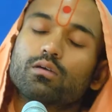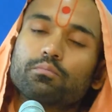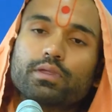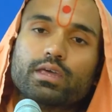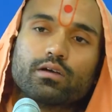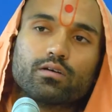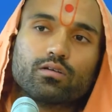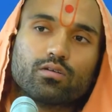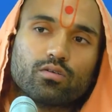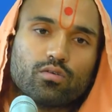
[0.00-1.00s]
meaning
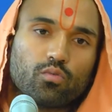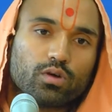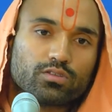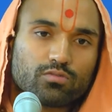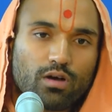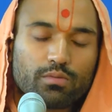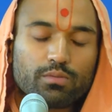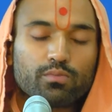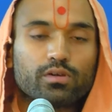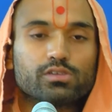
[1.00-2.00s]
what Swami
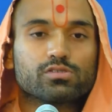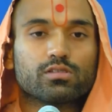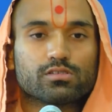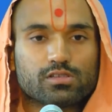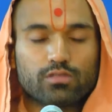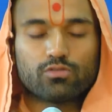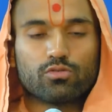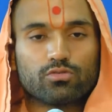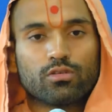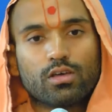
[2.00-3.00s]
preached to the
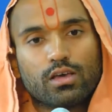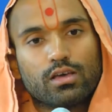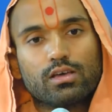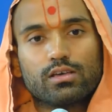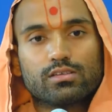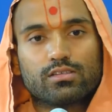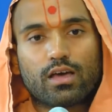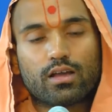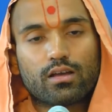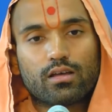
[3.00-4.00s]
Santos is that